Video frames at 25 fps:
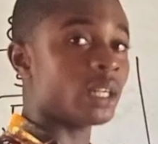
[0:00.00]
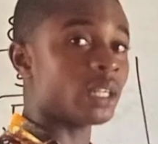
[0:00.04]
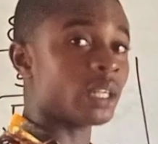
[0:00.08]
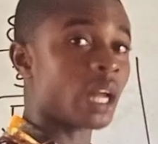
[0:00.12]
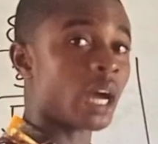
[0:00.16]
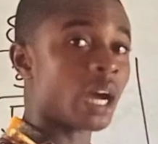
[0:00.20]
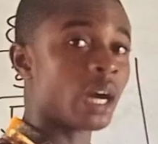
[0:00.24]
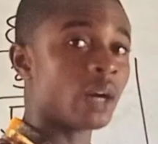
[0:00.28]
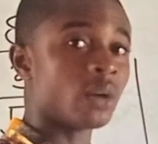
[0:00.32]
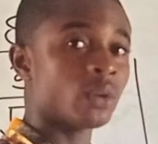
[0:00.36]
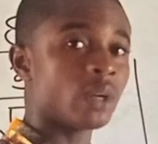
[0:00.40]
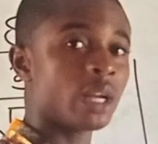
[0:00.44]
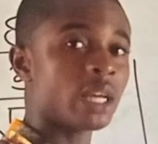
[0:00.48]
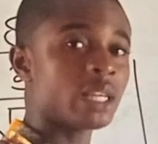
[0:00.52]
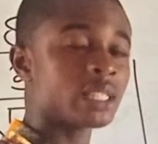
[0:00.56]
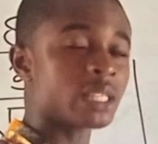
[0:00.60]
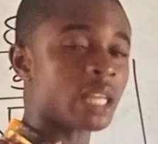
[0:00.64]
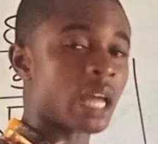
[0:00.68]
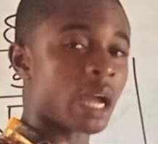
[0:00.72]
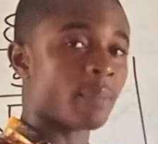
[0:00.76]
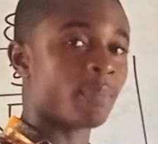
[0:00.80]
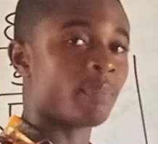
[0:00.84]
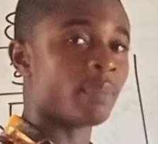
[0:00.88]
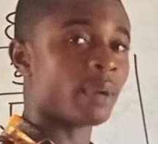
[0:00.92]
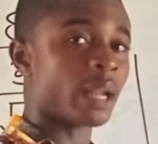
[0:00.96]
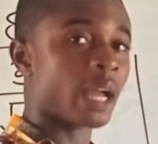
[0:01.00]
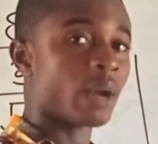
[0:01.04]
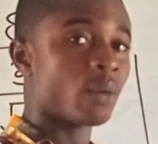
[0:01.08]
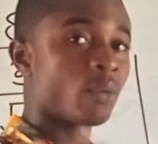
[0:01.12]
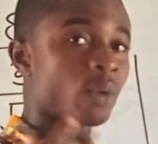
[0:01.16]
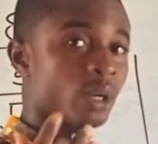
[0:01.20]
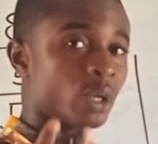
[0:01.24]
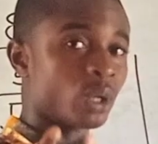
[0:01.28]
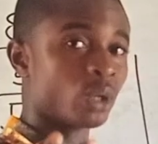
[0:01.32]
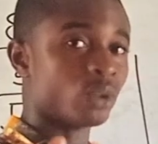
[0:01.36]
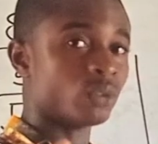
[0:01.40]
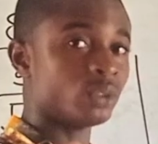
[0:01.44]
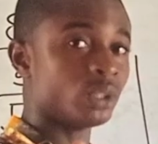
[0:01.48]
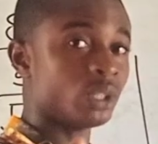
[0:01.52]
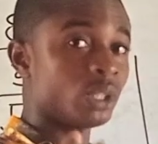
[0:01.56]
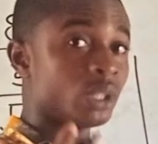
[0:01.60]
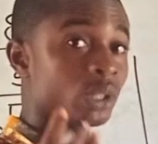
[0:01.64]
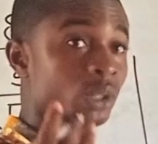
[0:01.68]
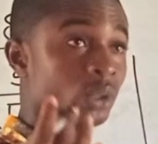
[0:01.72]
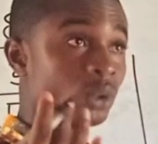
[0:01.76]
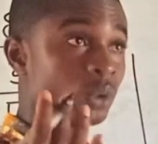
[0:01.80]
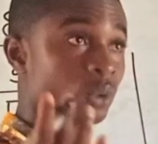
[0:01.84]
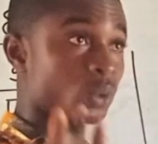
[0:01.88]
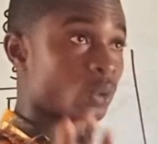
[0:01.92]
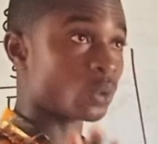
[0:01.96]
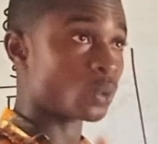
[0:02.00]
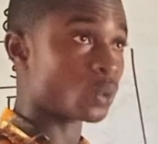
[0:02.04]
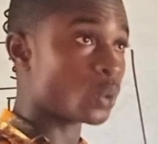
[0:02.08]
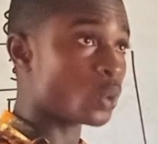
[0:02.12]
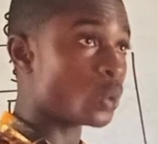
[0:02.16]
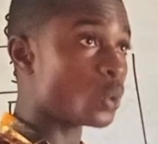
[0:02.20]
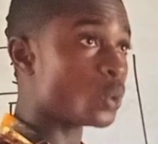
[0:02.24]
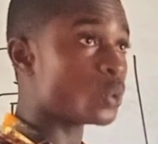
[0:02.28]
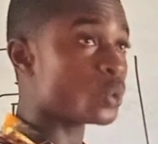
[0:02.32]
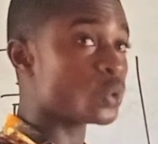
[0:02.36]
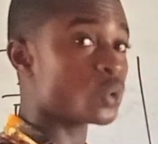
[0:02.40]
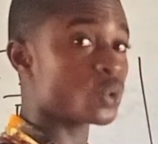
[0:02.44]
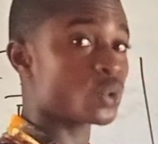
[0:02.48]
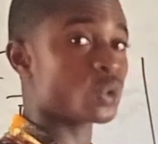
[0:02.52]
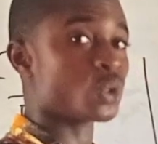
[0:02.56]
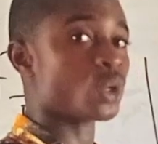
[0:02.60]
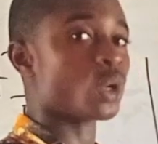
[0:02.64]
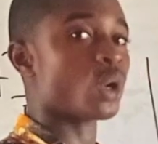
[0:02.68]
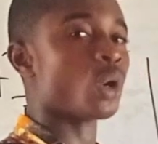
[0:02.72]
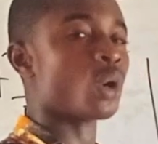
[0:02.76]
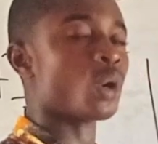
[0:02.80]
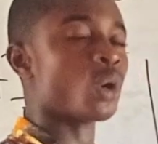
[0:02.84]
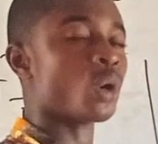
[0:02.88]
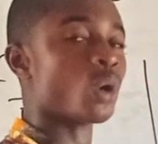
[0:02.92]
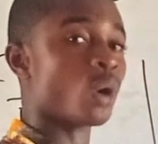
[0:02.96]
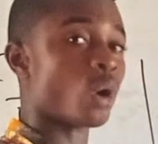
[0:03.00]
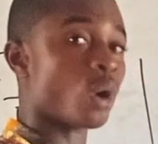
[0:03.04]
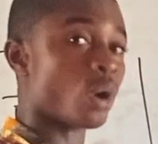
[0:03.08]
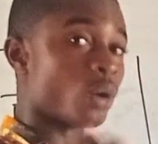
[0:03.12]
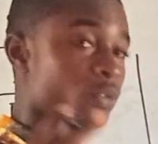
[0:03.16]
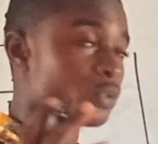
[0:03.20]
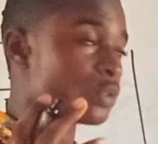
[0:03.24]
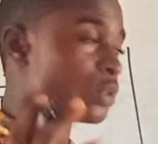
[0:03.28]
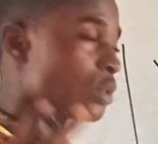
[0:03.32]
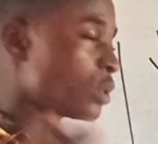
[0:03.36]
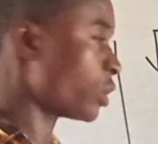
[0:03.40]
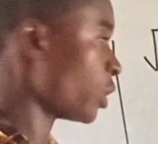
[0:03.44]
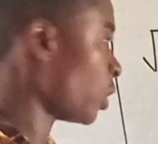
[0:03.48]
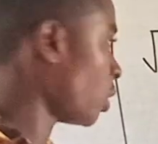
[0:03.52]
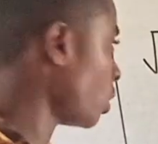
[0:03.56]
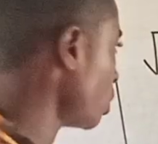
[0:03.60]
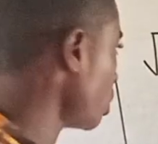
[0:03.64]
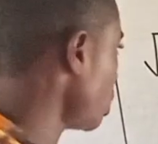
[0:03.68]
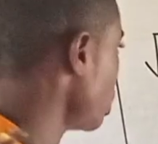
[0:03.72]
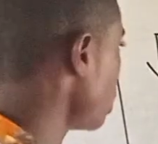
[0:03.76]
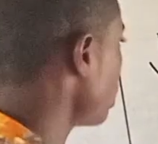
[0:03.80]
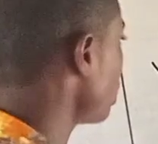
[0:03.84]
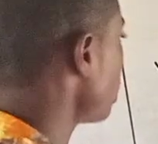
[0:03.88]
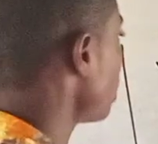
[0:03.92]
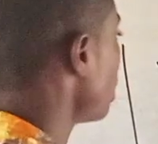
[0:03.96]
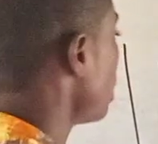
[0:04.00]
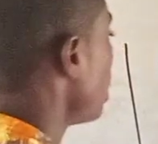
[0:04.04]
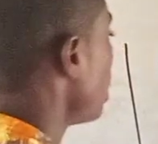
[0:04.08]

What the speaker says: Now let's apply one of the rules of surds.